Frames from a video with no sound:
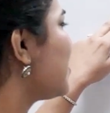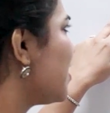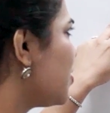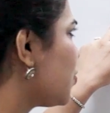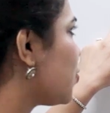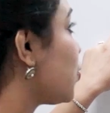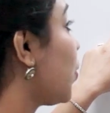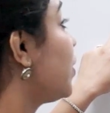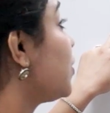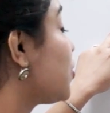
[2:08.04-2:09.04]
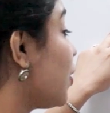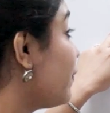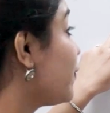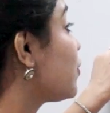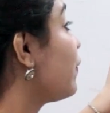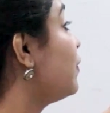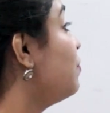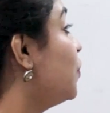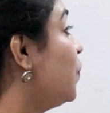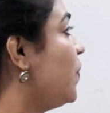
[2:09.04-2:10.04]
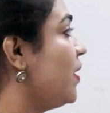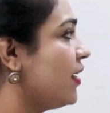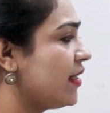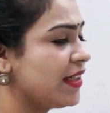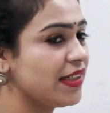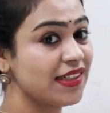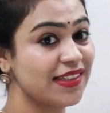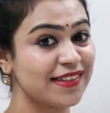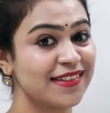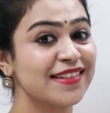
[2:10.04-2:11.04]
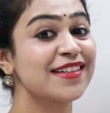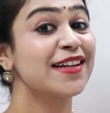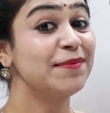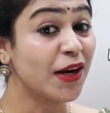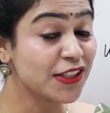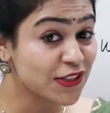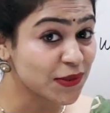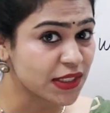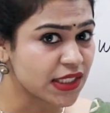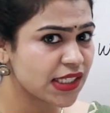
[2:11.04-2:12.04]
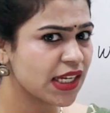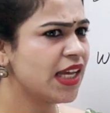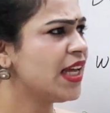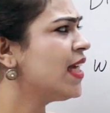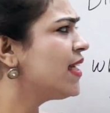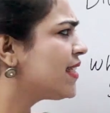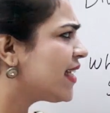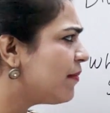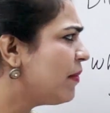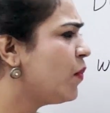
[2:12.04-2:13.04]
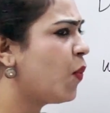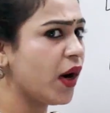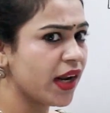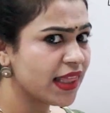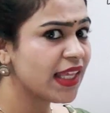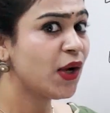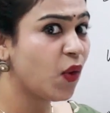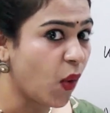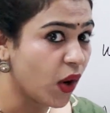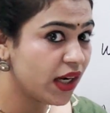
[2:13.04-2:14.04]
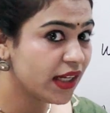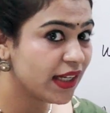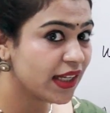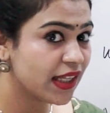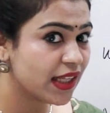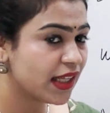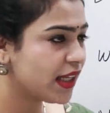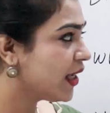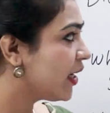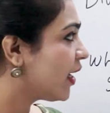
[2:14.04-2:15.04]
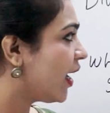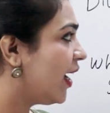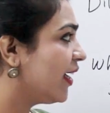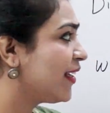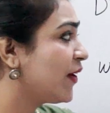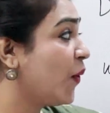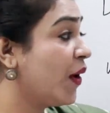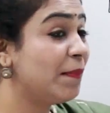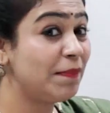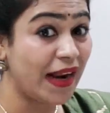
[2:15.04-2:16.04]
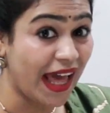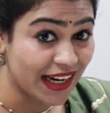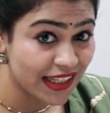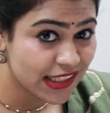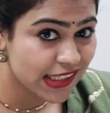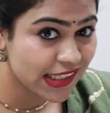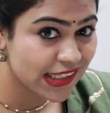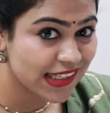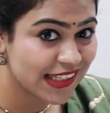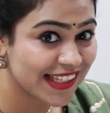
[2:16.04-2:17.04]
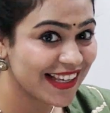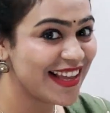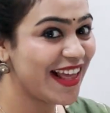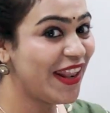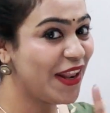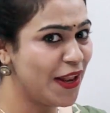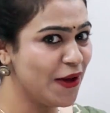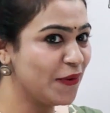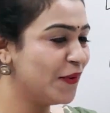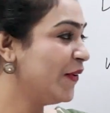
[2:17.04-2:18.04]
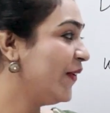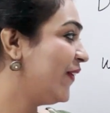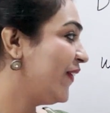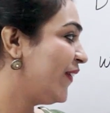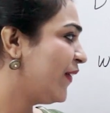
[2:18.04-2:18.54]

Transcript: Ditches on the surface of the moon. Come on, students. Tell me, what are they called? Are they called planets? No.